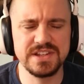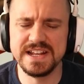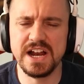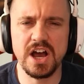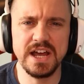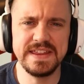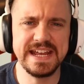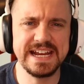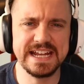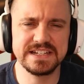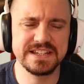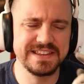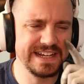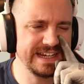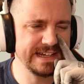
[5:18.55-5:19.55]
So then I then get
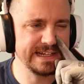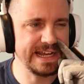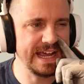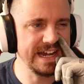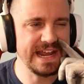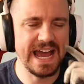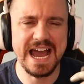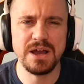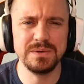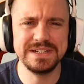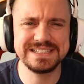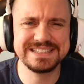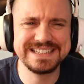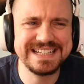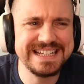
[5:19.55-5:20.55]
to thinking again, how
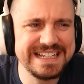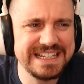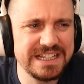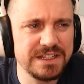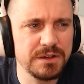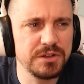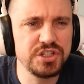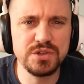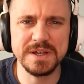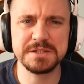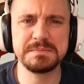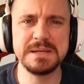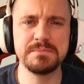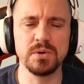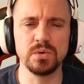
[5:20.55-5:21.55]
is the U S
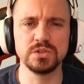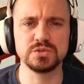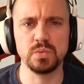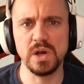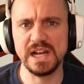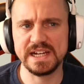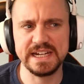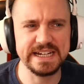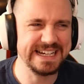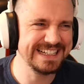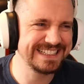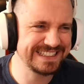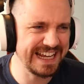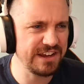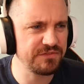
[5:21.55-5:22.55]
B ports working in
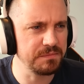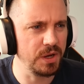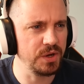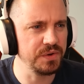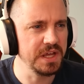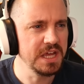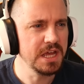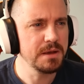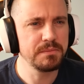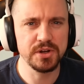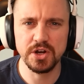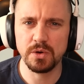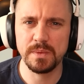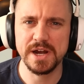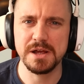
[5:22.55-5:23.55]
safe mode, but
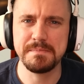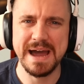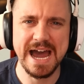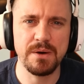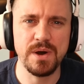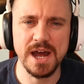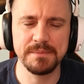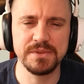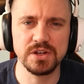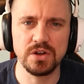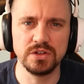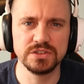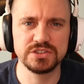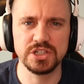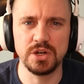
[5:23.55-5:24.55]
not when I power up the
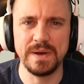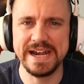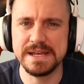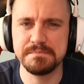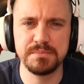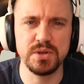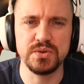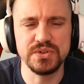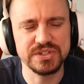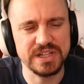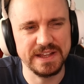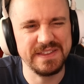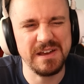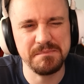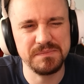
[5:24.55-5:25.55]
console and it boots?
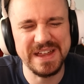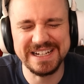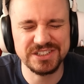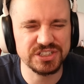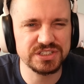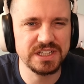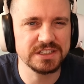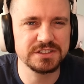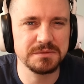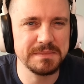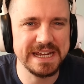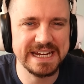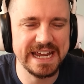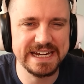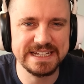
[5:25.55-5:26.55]
That That just doesn't
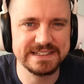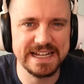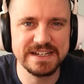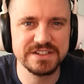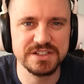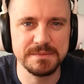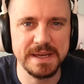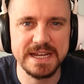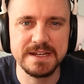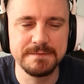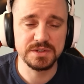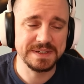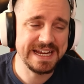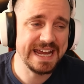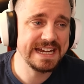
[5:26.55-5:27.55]
make any sense to me.
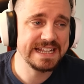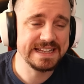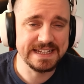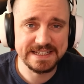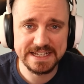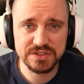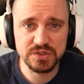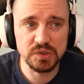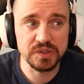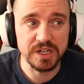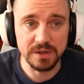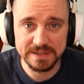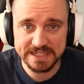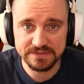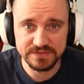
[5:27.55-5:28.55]
So again, in the Discord,
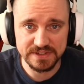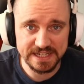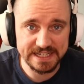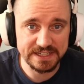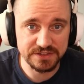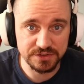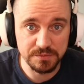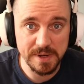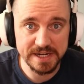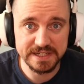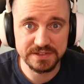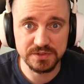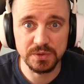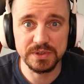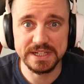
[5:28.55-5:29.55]
I'll leave the link to my
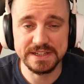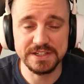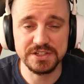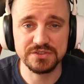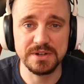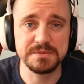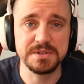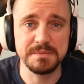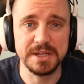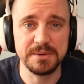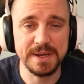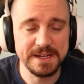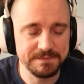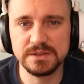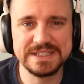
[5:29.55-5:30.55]
Discord in the description, by the
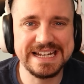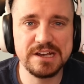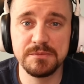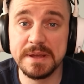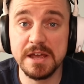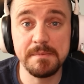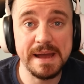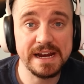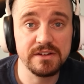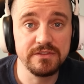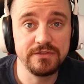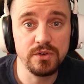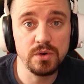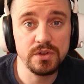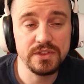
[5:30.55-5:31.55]
way, there was a little bit of back and
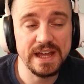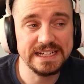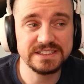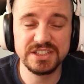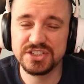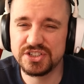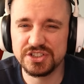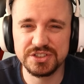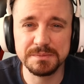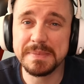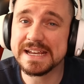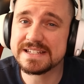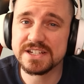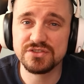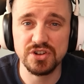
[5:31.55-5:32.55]
forth as to just some
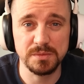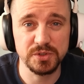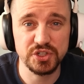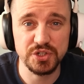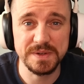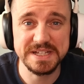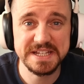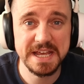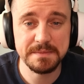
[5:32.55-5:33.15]
basic troubleshooting